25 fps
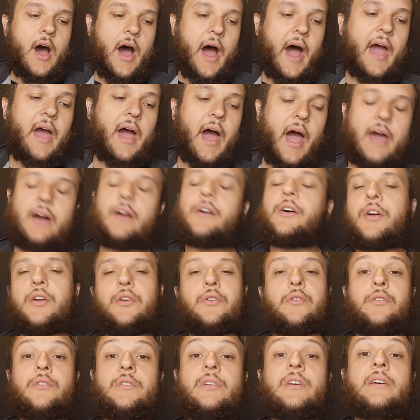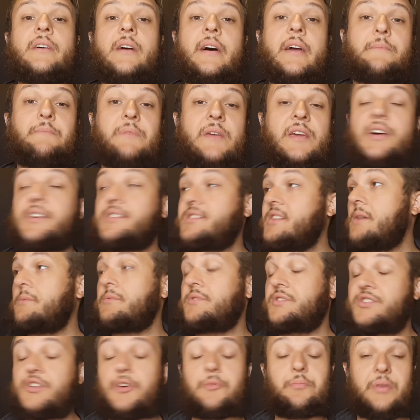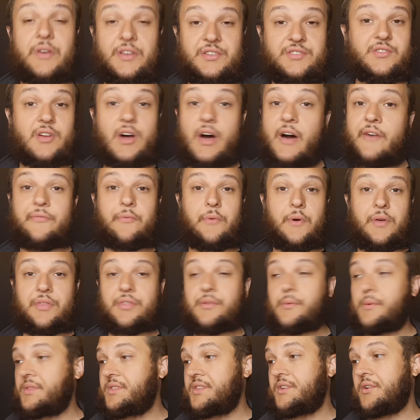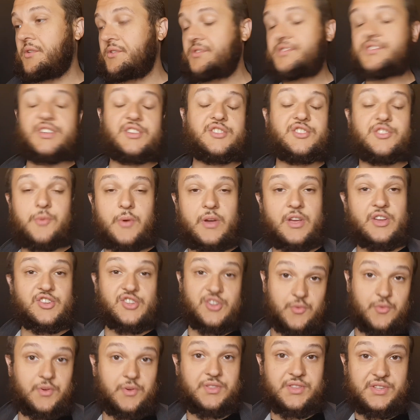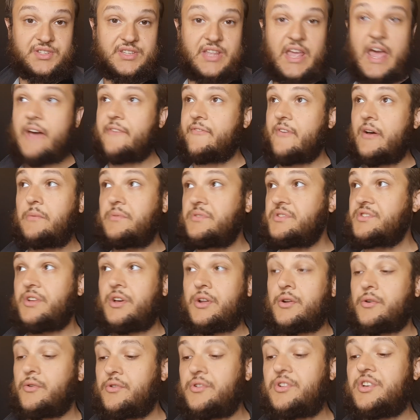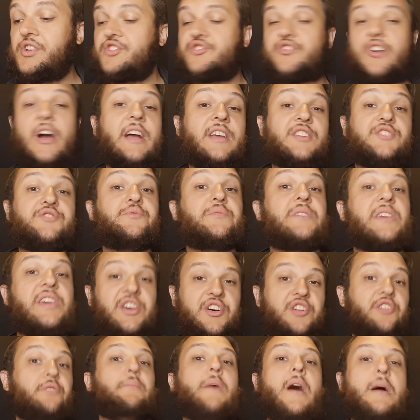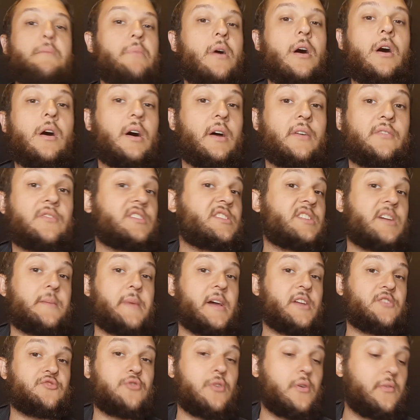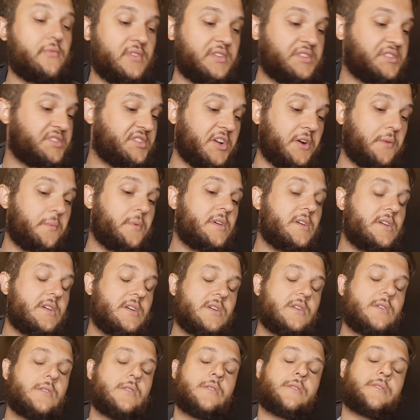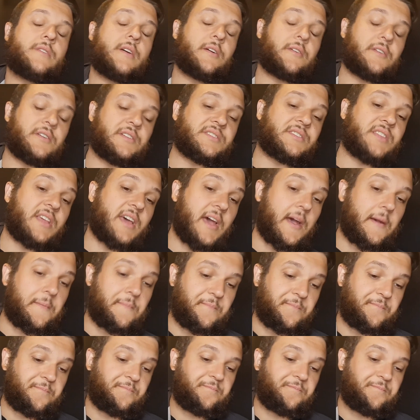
I literally, like, because I was so pissed off with the whole situation with the staff, I was literally trying to kill my ball every time I drove it. So there is that.